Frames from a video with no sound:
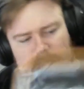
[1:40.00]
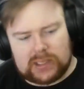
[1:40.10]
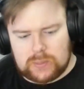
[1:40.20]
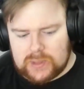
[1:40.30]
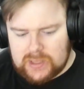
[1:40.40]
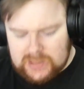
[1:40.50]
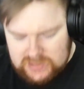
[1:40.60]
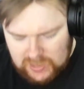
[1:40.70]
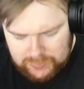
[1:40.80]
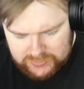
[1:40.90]
idea what it is.
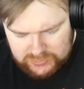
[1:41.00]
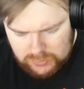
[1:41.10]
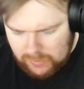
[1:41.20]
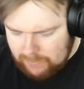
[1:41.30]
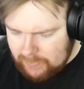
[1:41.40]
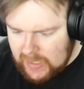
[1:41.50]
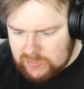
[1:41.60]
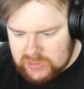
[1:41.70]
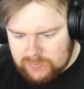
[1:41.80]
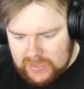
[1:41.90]
I presume a
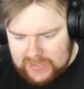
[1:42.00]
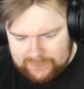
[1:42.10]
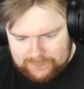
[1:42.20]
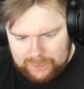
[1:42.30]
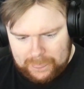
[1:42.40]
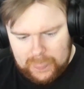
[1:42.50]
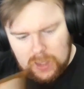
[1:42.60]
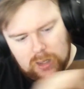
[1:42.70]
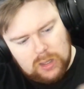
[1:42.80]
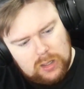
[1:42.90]
mouse map.
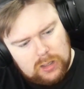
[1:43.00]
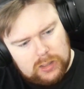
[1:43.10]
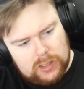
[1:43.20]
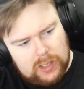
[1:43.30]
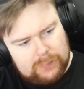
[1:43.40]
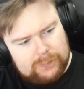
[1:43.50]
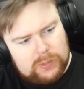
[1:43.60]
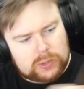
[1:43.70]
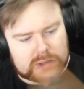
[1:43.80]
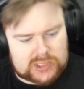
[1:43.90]

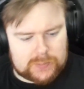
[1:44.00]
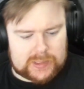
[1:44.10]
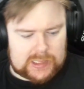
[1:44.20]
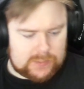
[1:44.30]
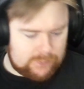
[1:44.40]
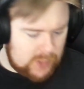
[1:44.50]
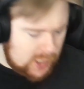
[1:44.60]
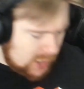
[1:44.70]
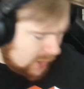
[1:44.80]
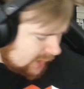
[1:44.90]
Looks to be.
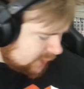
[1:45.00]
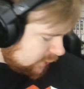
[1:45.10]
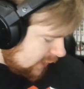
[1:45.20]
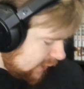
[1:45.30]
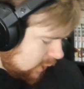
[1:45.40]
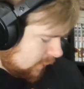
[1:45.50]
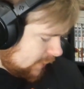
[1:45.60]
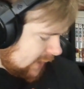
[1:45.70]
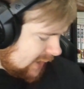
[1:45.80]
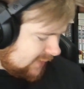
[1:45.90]
Uh, let's try and
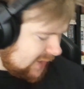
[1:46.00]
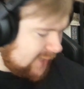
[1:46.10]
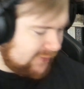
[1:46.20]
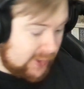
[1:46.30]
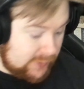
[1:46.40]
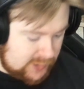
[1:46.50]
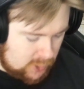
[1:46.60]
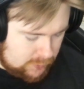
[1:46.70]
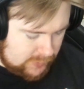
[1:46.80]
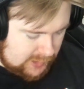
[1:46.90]
open it, if, if there is an
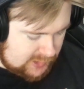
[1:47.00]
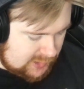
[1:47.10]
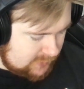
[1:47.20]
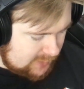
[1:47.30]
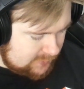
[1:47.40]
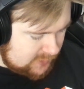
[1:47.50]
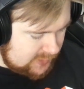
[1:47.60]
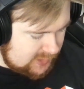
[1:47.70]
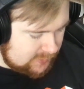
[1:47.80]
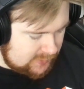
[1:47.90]
opening. Sometimes there is,
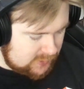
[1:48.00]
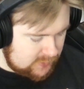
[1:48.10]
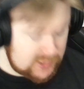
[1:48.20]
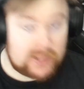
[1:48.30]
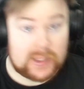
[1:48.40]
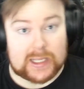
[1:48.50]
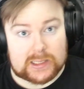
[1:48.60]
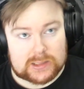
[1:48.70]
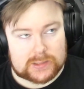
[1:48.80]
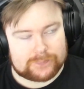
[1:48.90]
sometimes there isn't. There
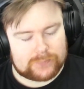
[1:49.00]
is.